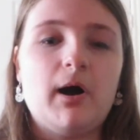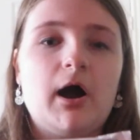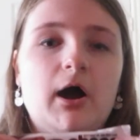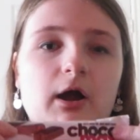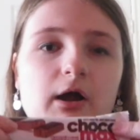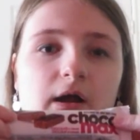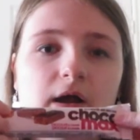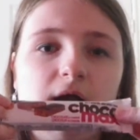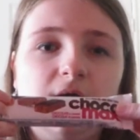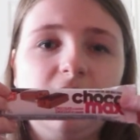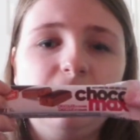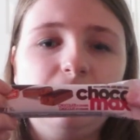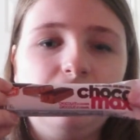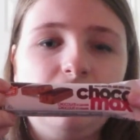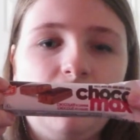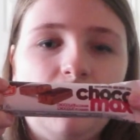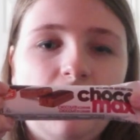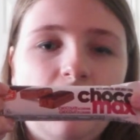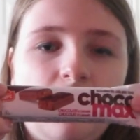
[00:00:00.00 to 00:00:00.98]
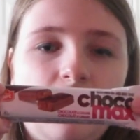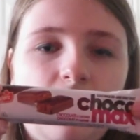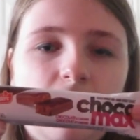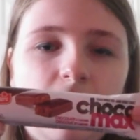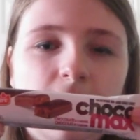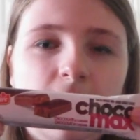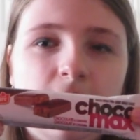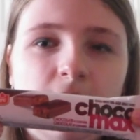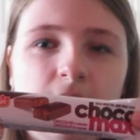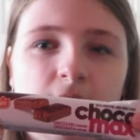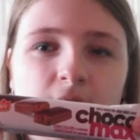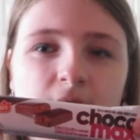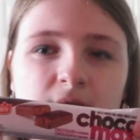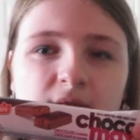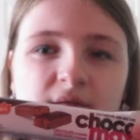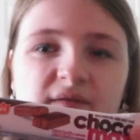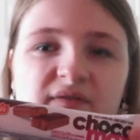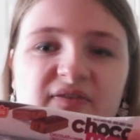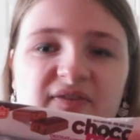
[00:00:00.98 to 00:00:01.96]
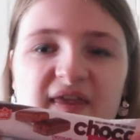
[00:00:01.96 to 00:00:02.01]
bar, and
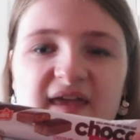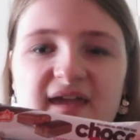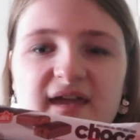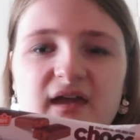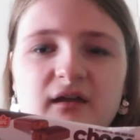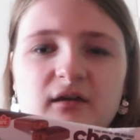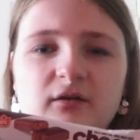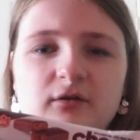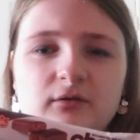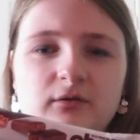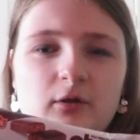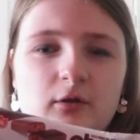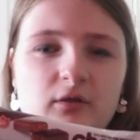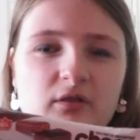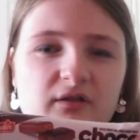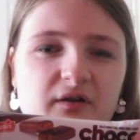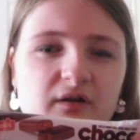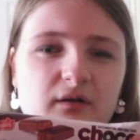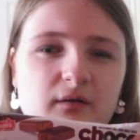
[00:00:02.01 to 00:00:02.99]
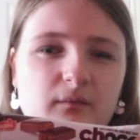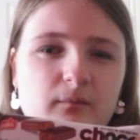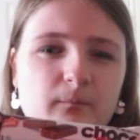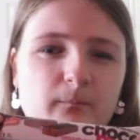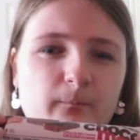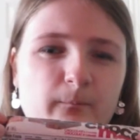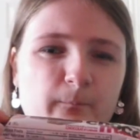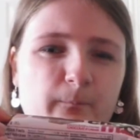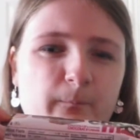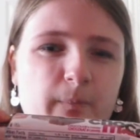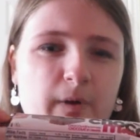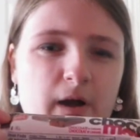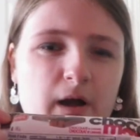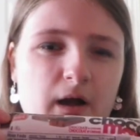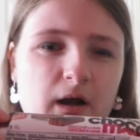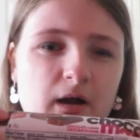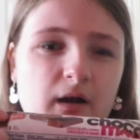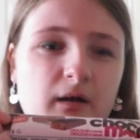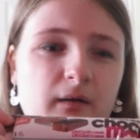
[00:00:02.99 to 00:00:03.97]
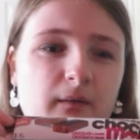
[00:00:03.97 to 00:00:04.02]
it's like a granola
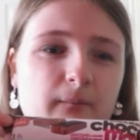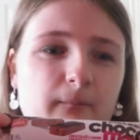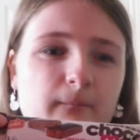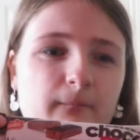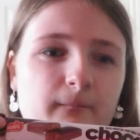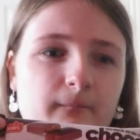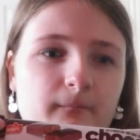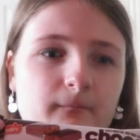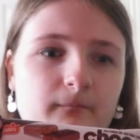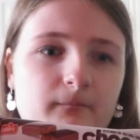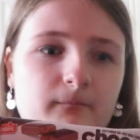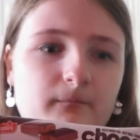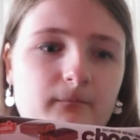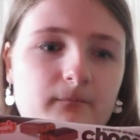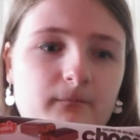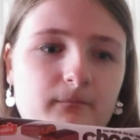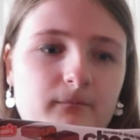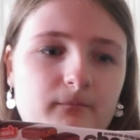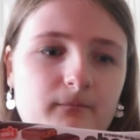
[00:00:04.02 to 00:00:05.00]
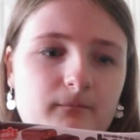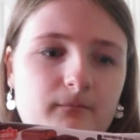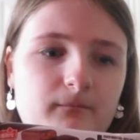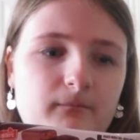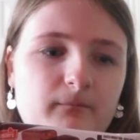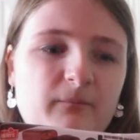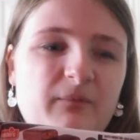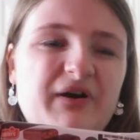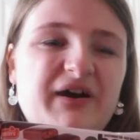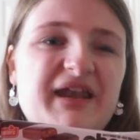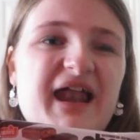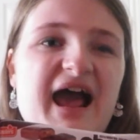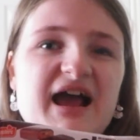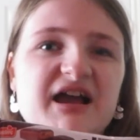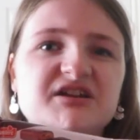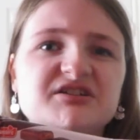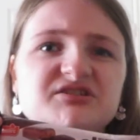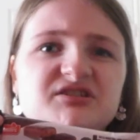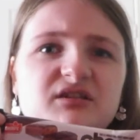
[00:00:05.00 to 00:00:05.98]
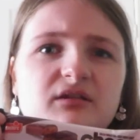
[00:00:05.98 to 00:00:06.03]
bar, but
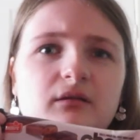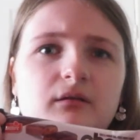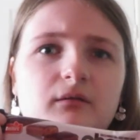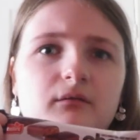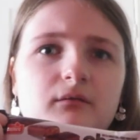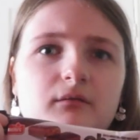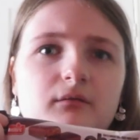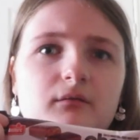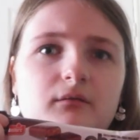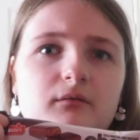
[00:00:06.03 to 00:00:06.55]
actually,